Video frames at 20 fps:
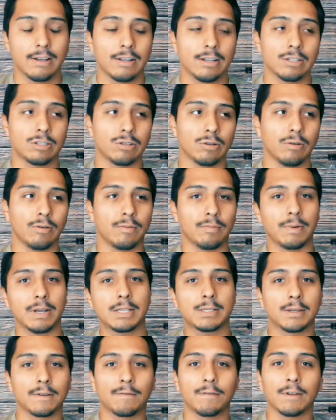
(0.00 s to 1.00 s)
So it
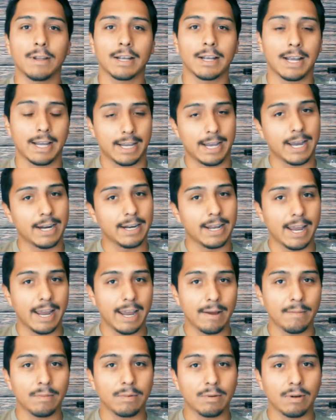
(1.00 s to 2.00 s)
makes me feel like I kind of
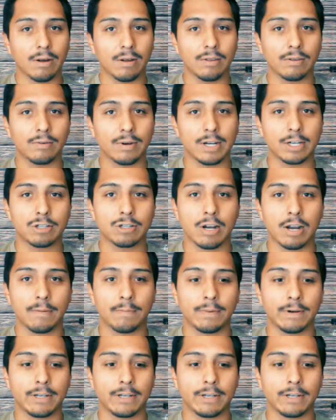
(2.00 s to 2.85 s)
am on the right track,